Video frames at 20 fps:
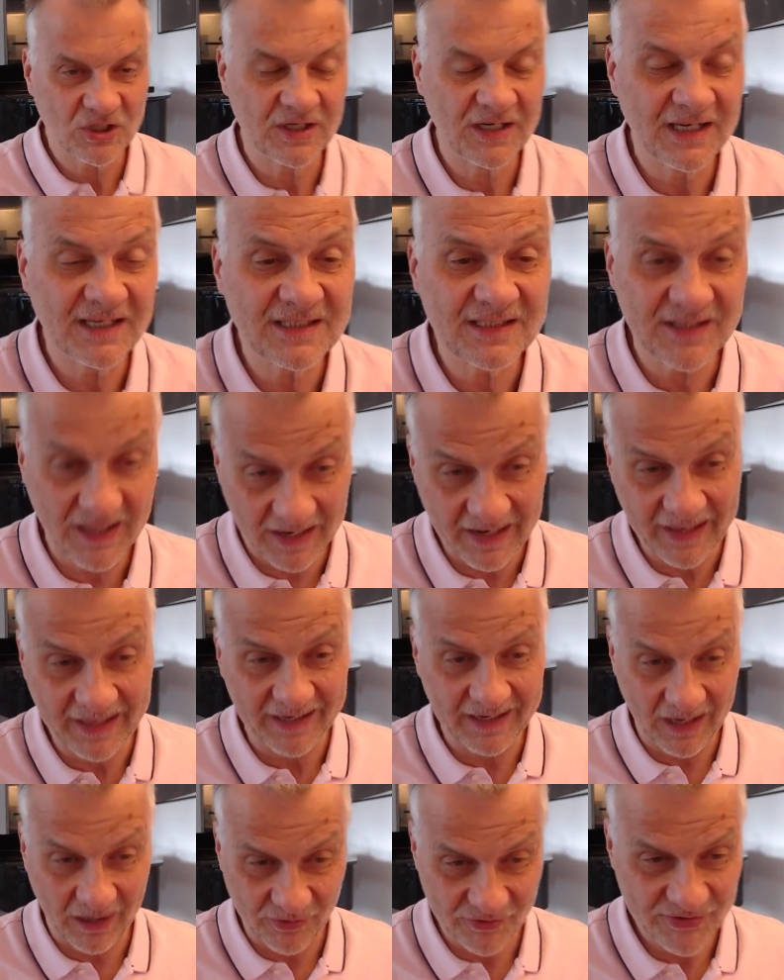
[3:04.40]
is the
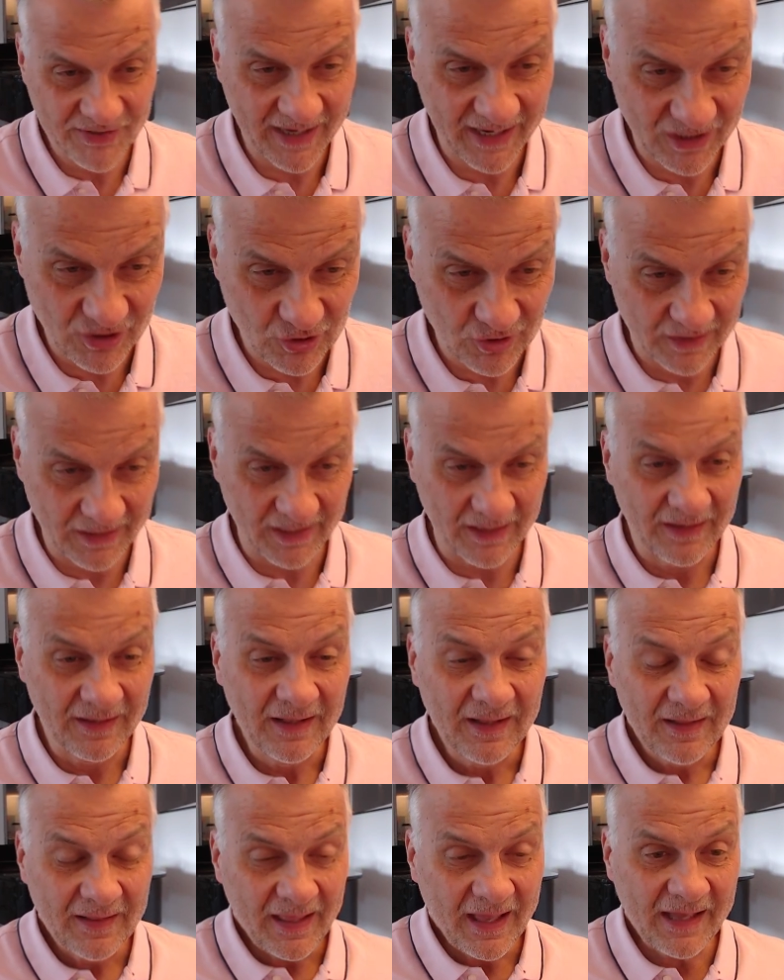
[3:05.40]
lakehouse actually.
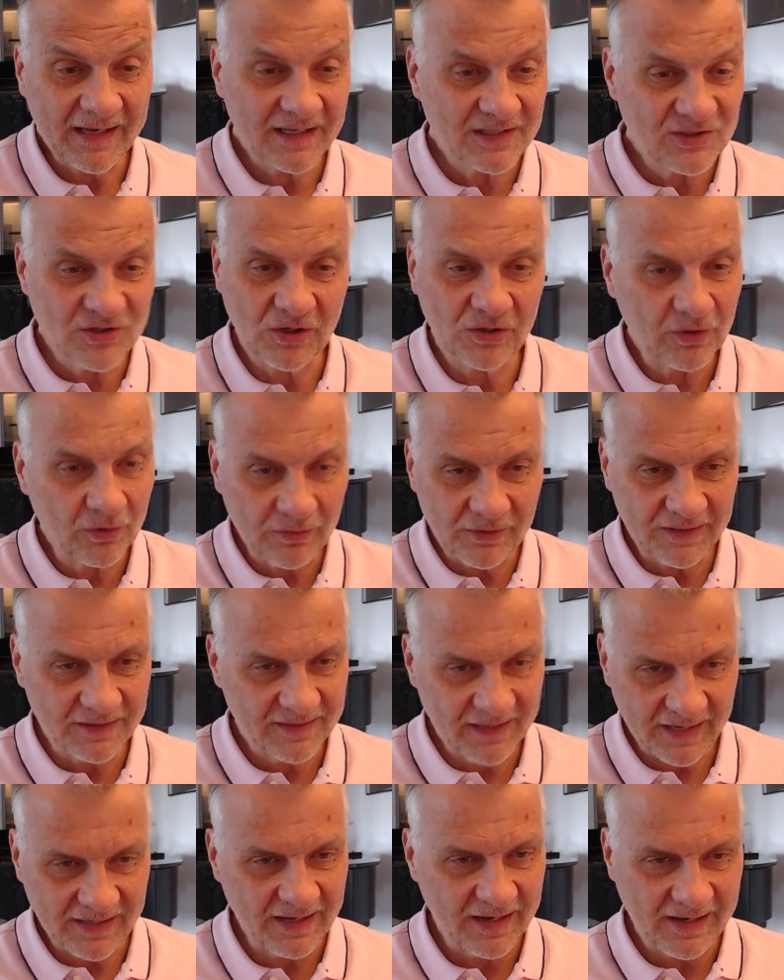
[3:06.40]
And it's not only
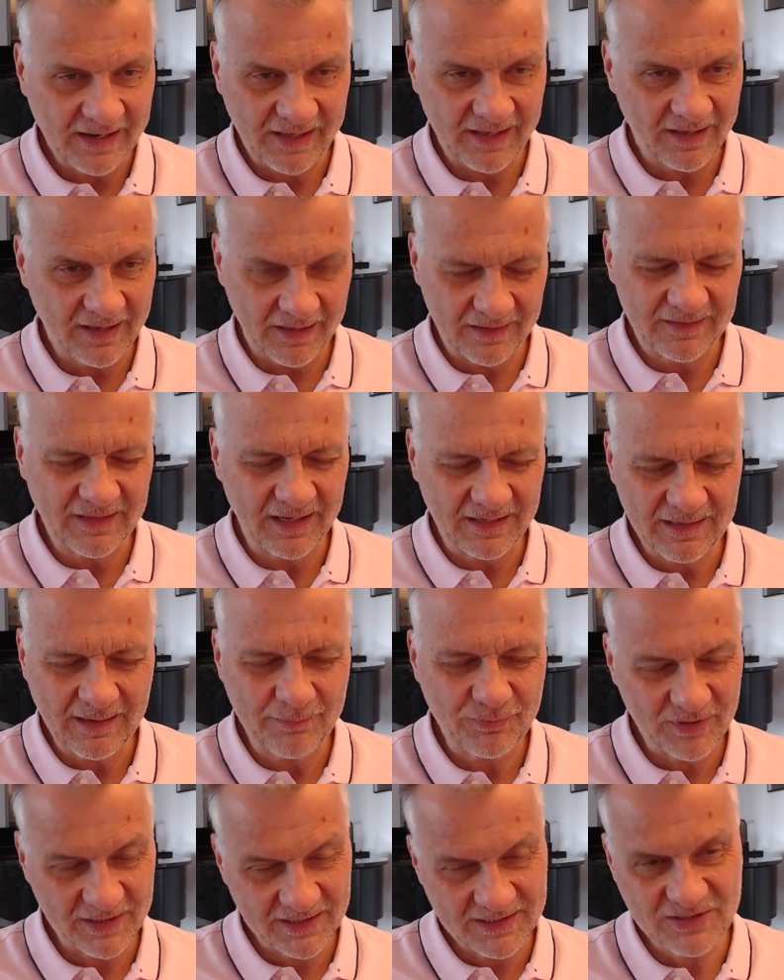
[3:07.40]

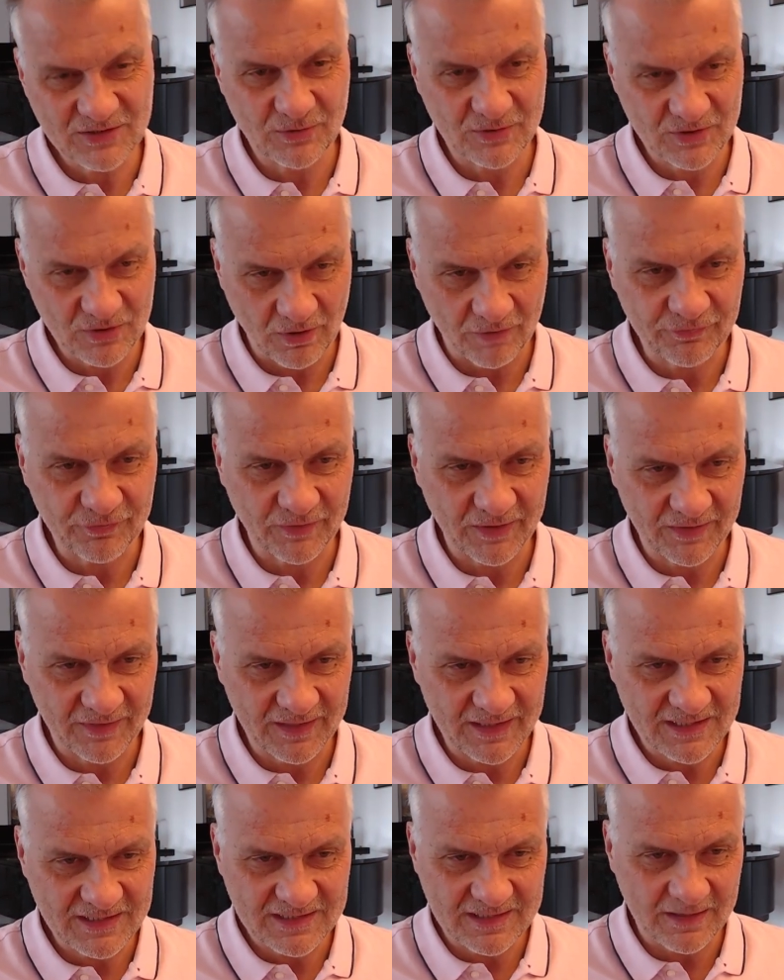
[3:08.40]
Databricks who is offering this,